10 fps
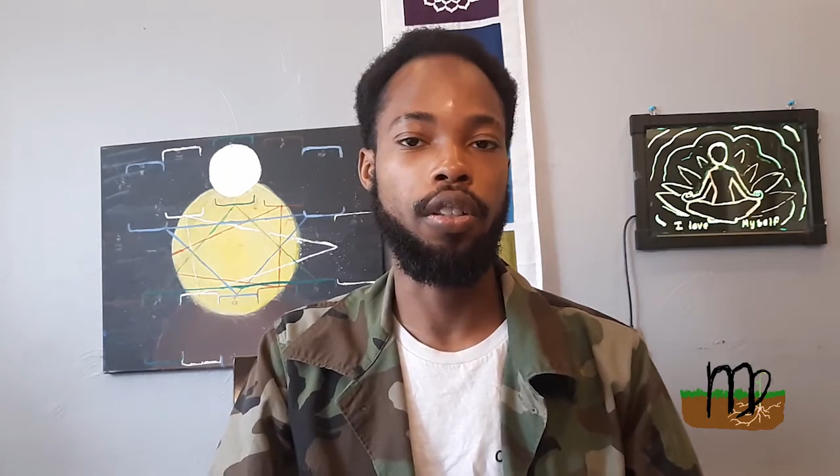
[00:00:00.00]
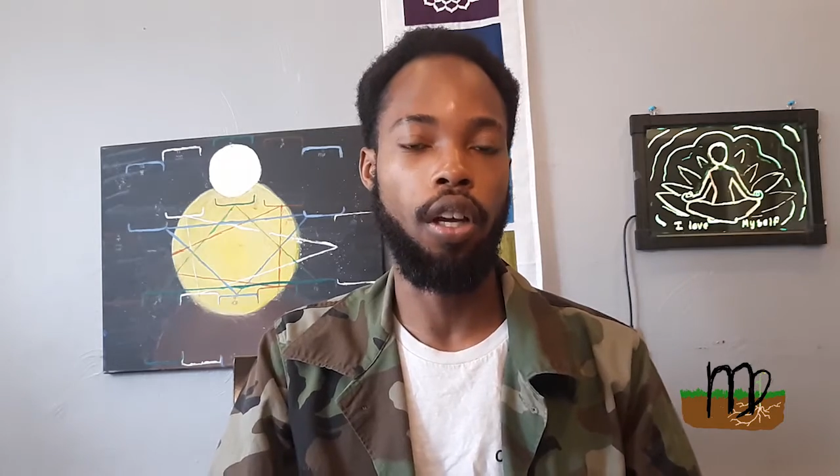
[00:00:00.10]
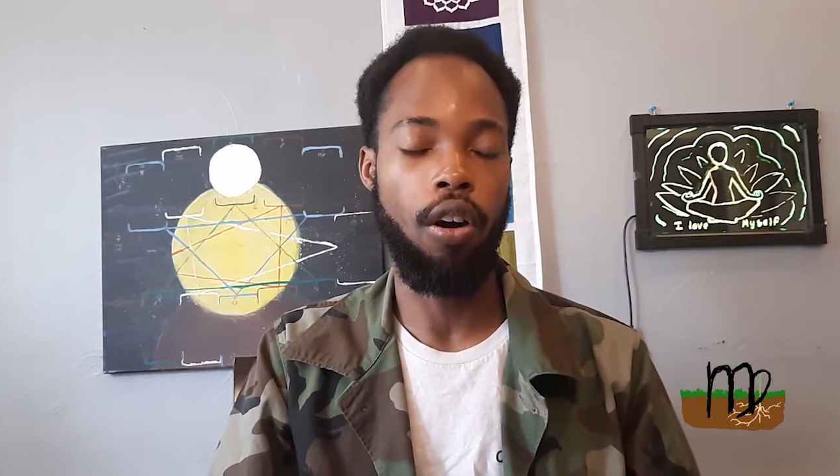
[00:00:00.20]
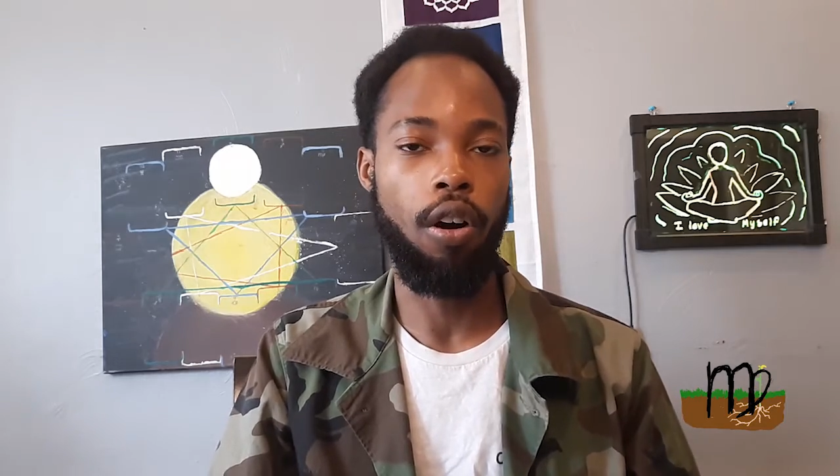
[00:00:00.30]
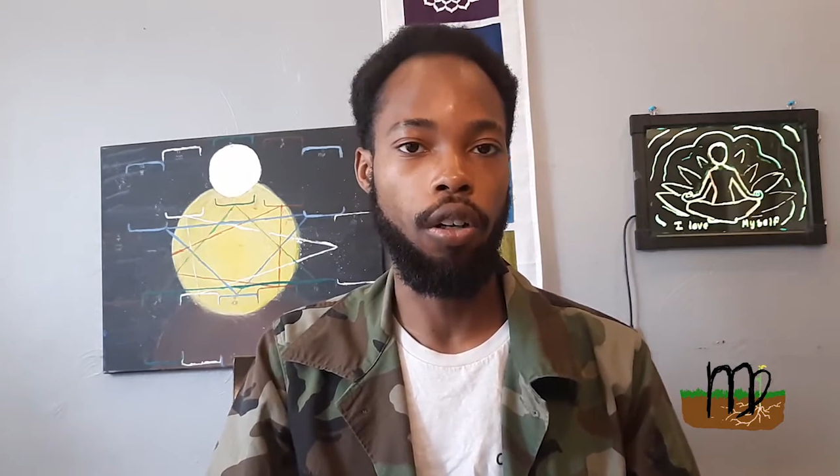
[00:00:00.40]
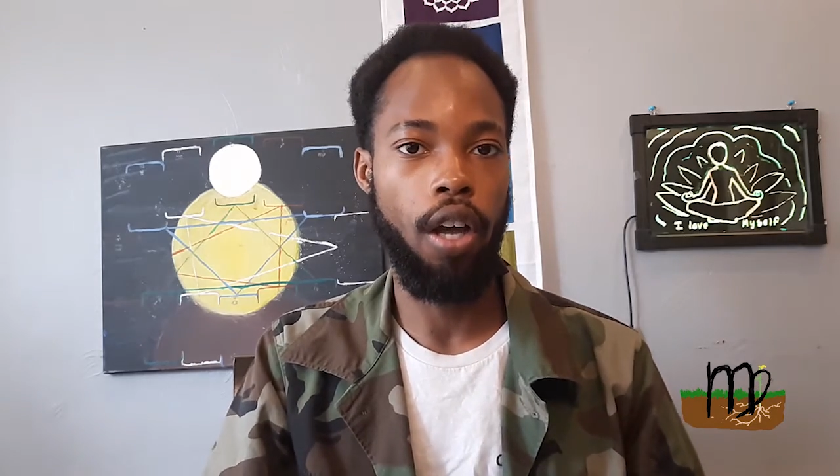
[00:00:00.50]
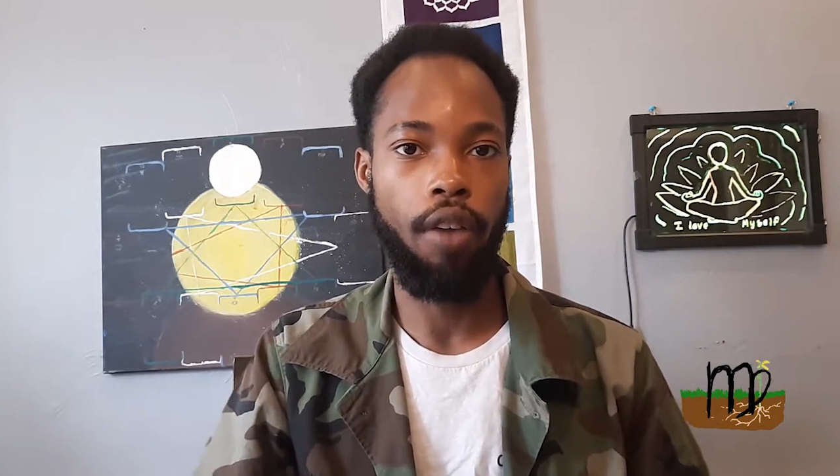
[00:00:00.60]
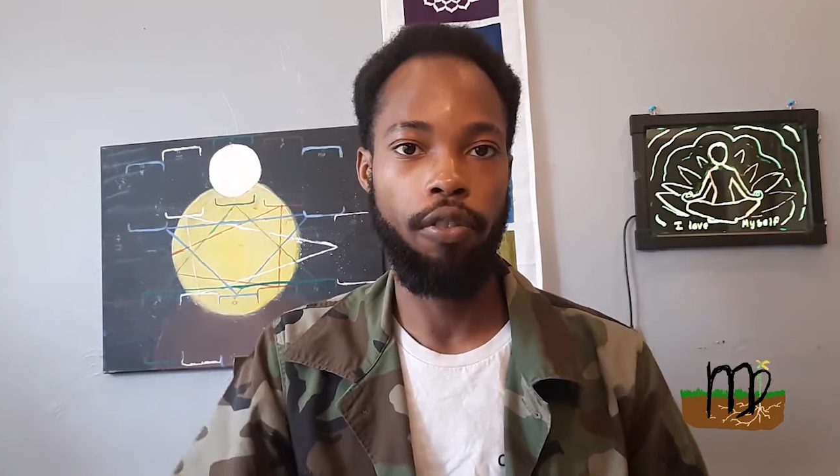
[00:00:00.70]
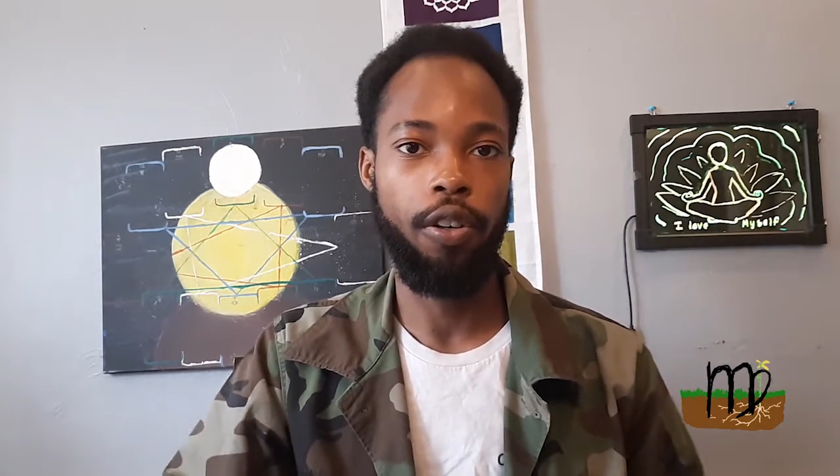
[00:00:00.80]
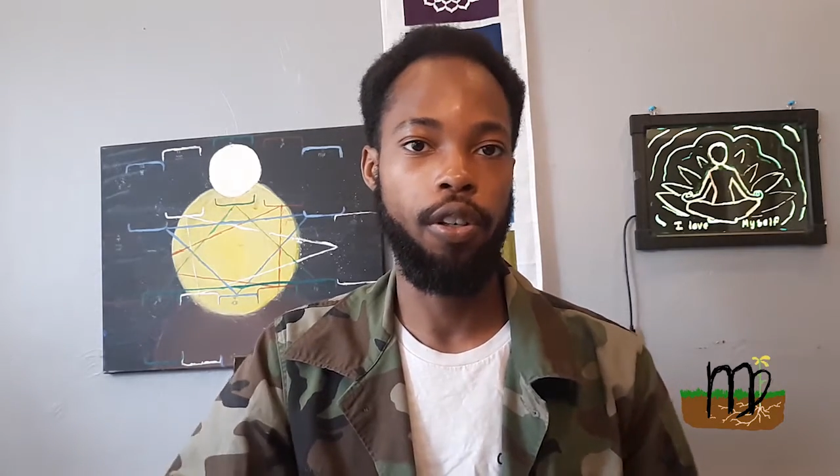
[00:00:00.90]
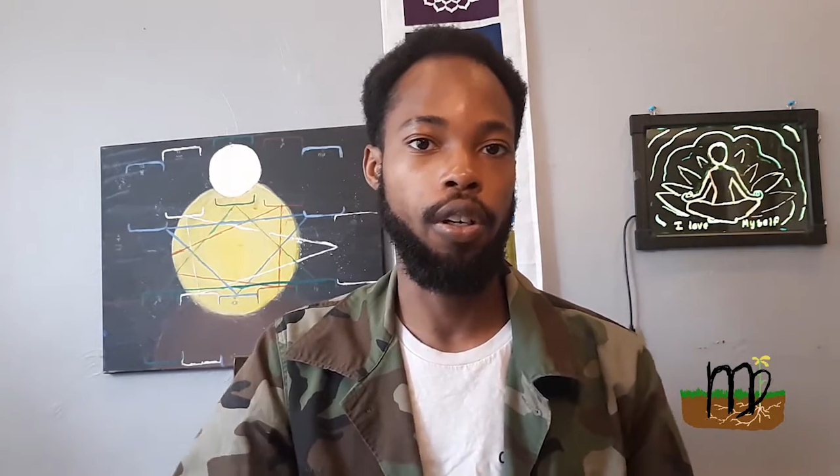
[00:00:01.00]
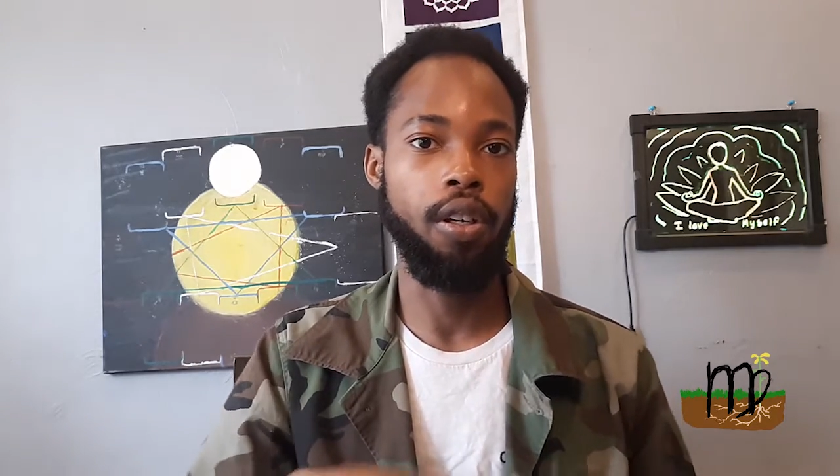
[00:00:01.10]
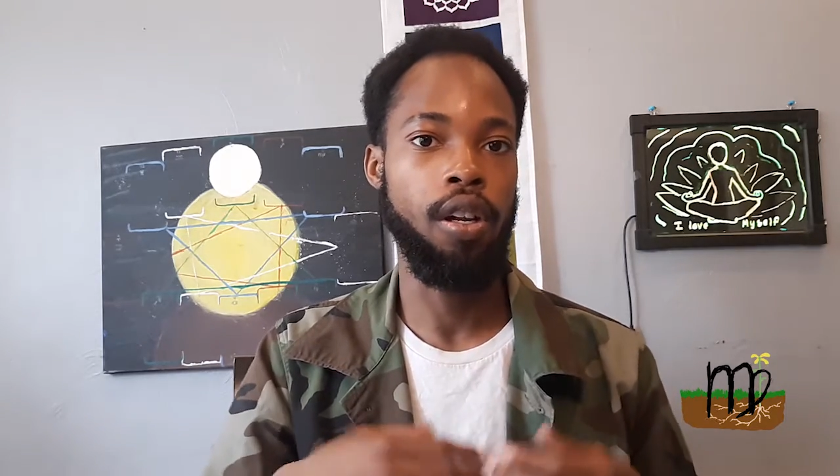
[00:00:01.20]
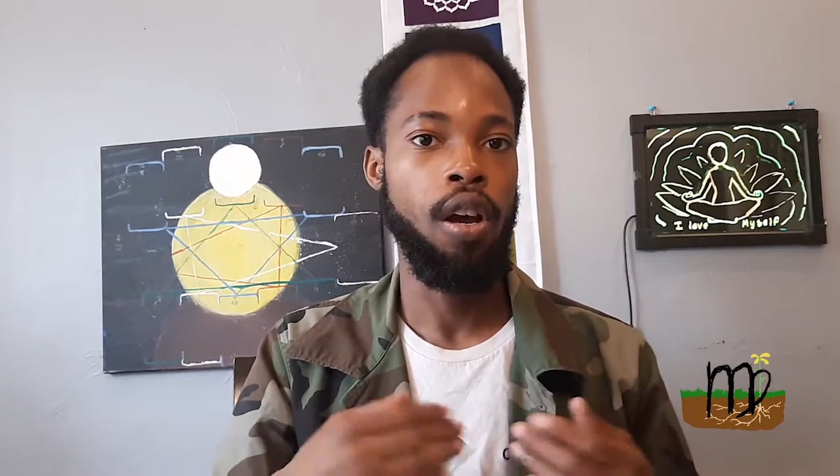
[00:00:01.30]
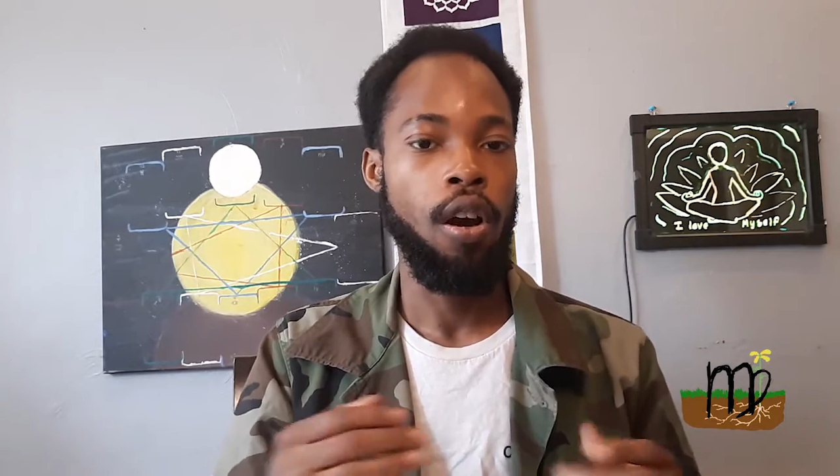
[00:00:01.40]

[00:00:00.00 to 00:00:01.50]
like all the effort and